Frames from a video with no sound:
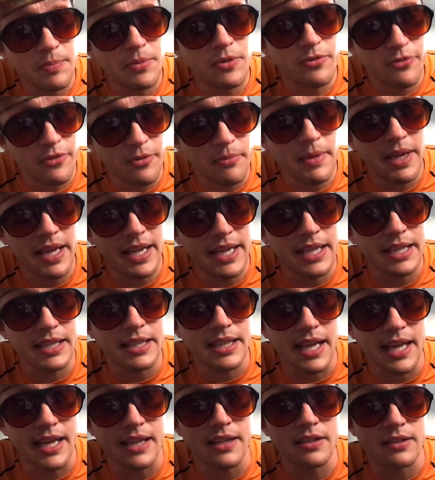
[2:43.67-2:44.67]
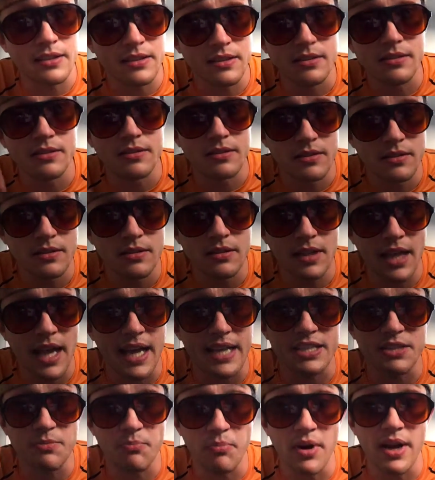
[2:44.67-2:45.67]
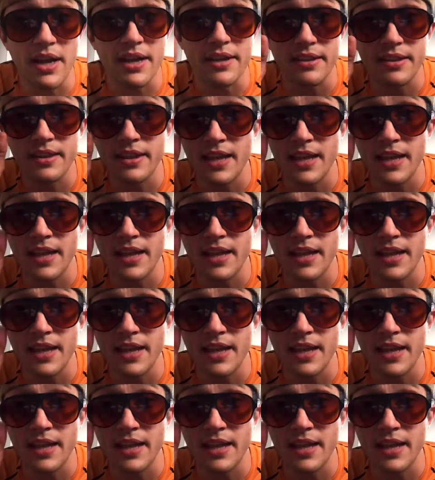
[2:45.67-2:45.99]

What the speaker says: you from making that last breath